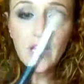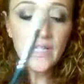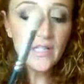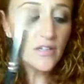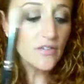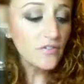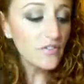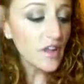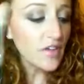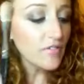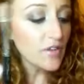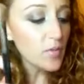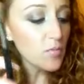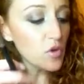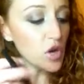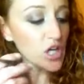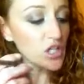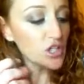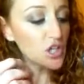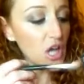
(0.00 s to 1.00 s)
it's a fluffy
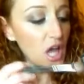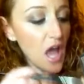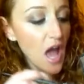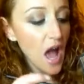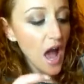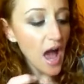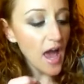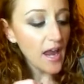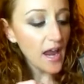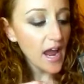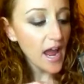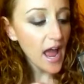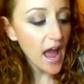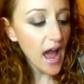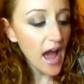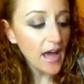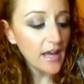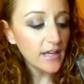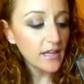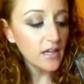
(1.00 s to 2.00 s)
brush, and I
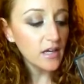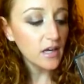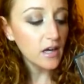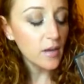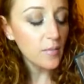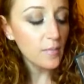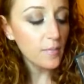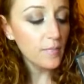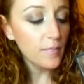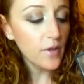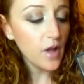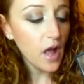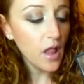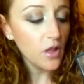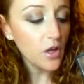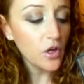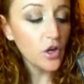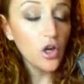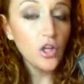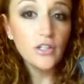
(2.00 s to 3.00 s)
add a
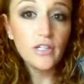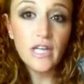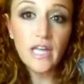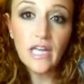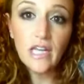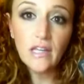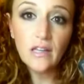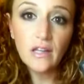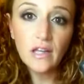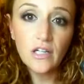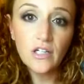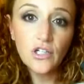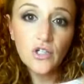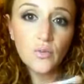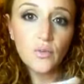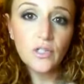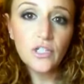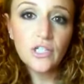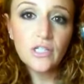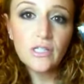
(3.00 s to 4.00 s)
color called Naked
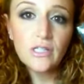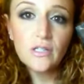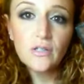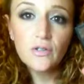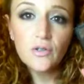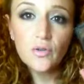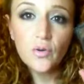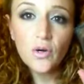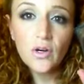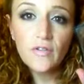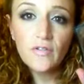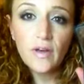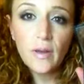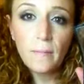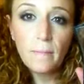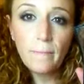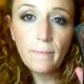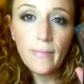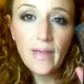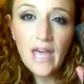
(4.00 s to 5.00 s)
Lunch, which is sort of
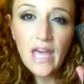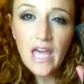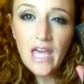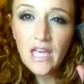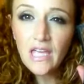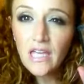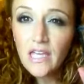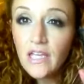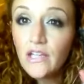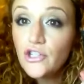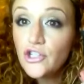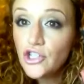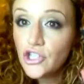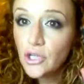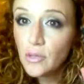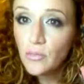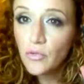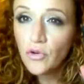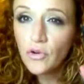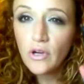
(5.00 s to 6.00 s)
a pinky,
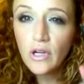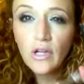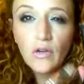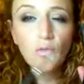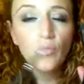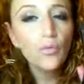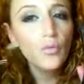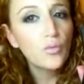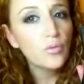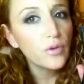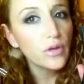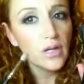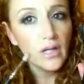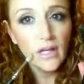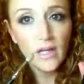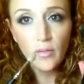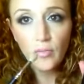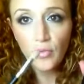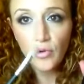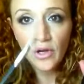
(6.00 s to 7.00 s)
shimmery,
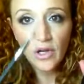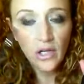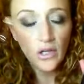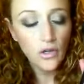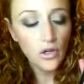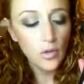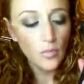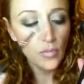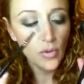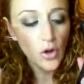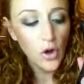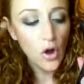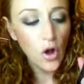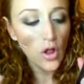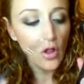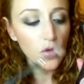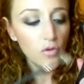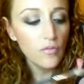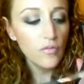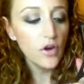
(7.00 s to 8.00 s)
really pretty. You could put it
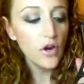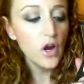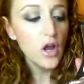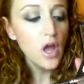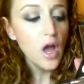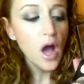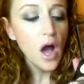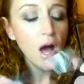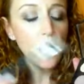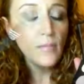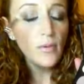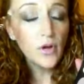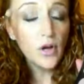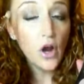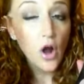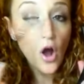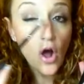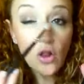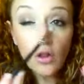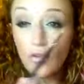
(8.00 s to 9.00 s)
all over. I put
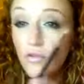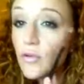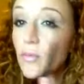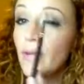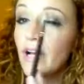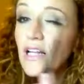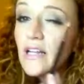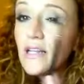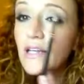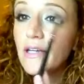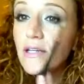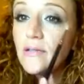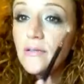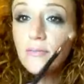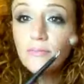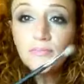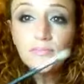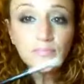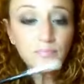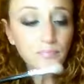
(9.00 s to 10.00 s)
it all over my lid,